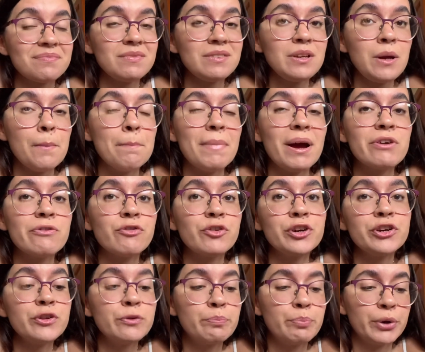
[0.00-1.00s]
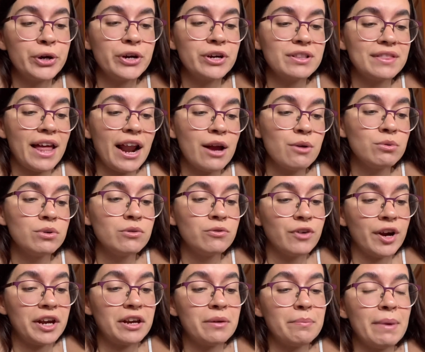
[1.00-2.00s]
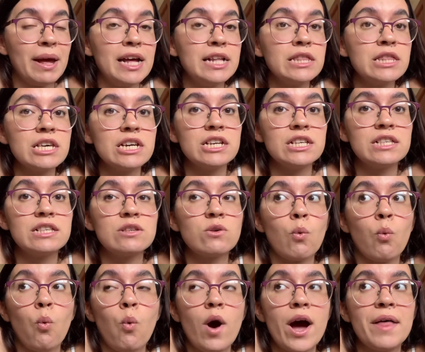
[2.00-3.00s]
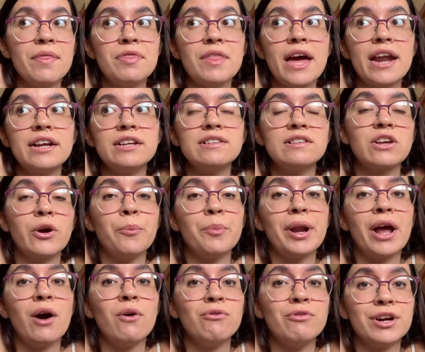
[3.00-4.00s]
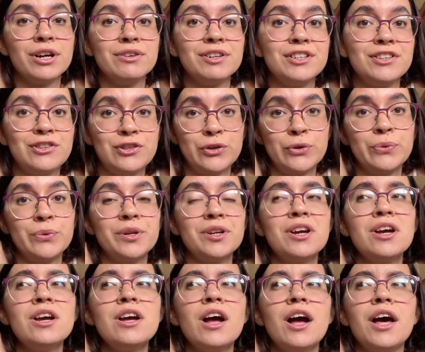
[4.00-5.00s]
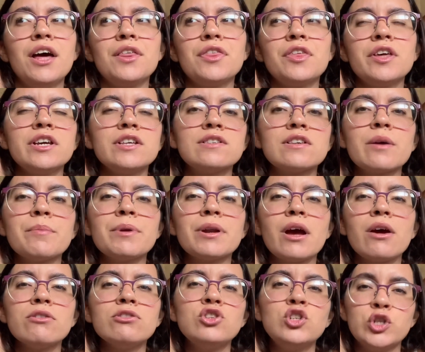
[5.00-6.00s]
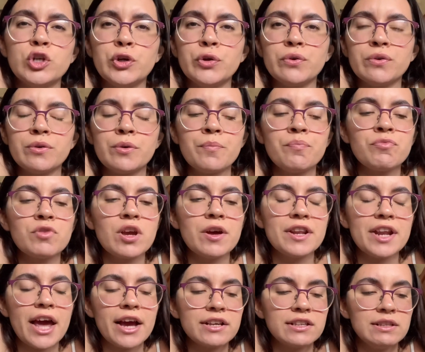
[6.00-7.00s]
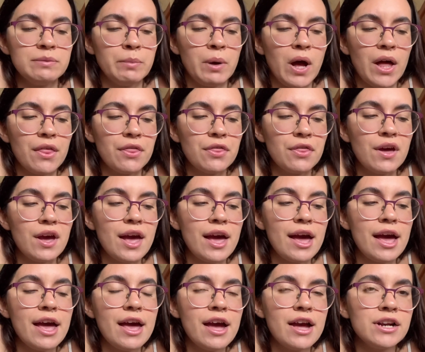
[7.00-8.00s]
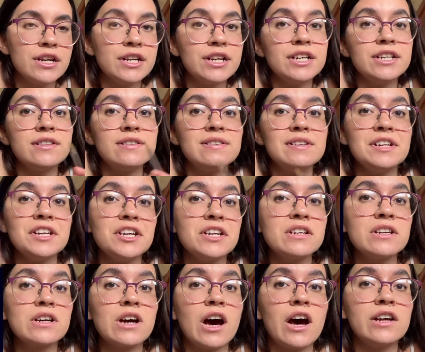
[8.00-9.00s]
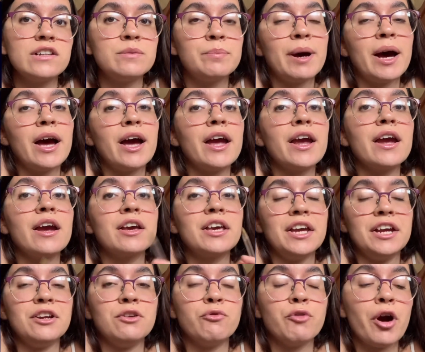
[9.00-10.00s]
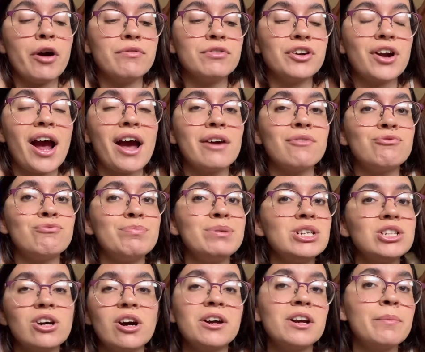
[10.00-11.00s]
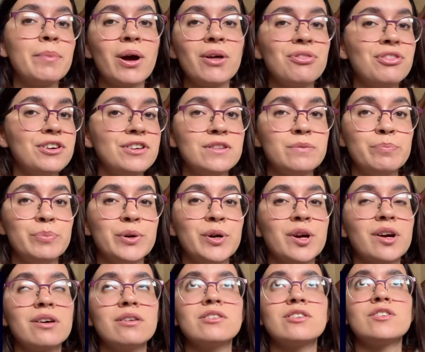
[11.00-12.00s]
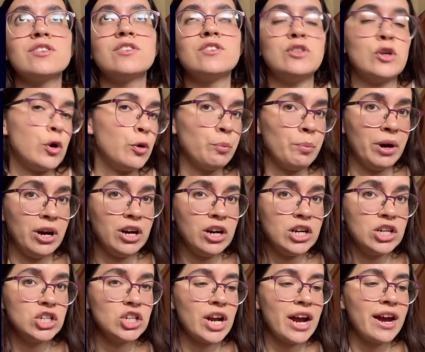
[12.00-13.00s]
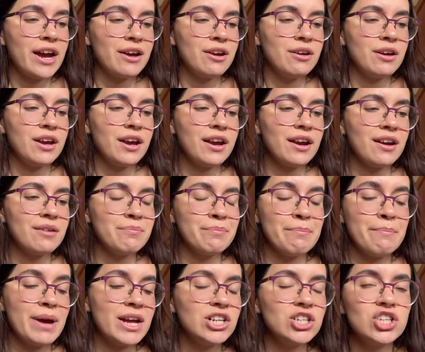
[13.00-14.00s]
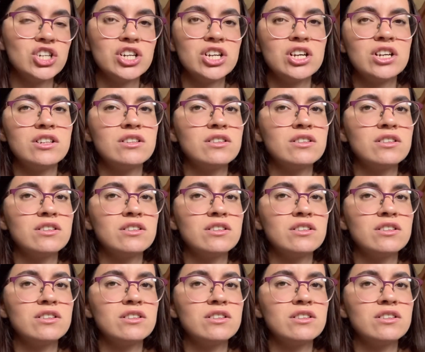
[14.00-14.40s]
My first book that I will recommend is one that is coming out very soon. I think it's coming out in June, next month. And it's Neon Gods by Katee Robert. I've been talking about this book so much. I mention it